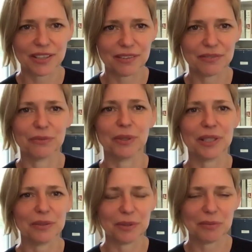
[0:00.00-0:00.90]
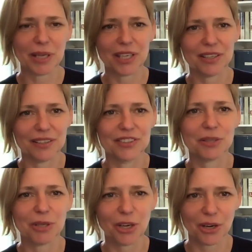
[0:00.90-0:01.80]
of we we made
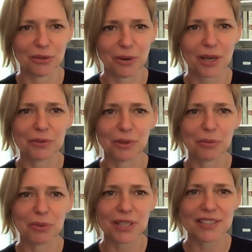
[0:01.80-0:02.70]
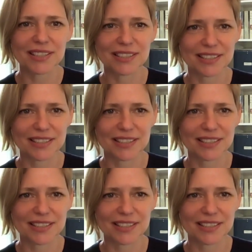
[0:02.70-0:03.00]
jimmy carter rock and roll president